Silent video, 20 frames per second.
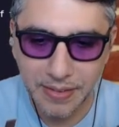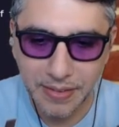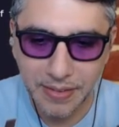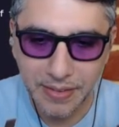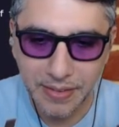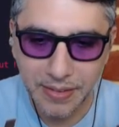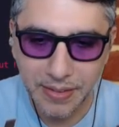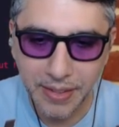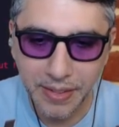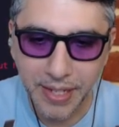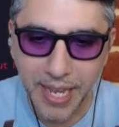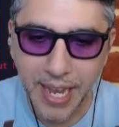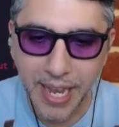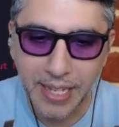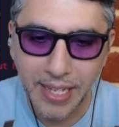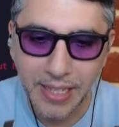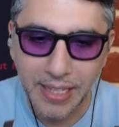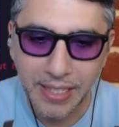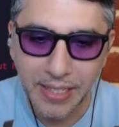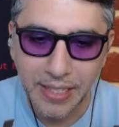Okay.
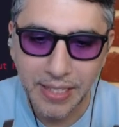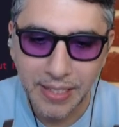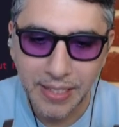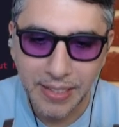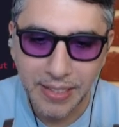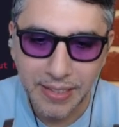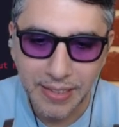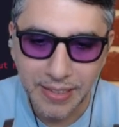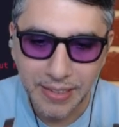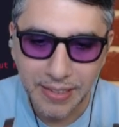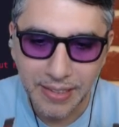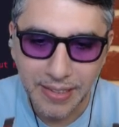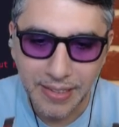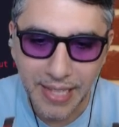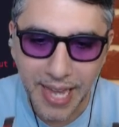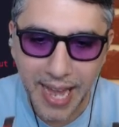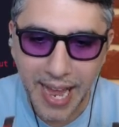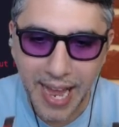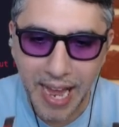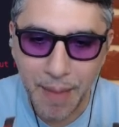
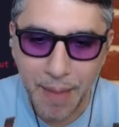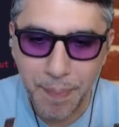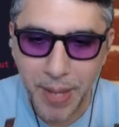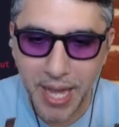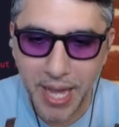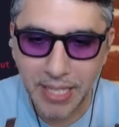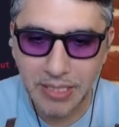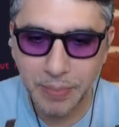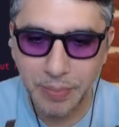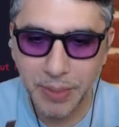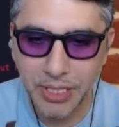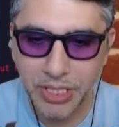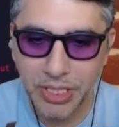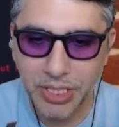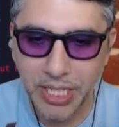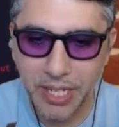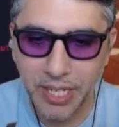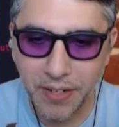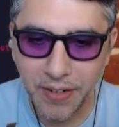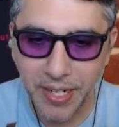The app has been
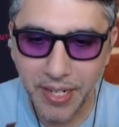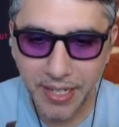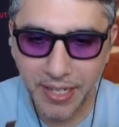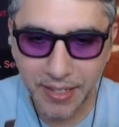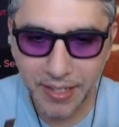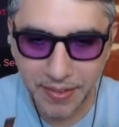generated.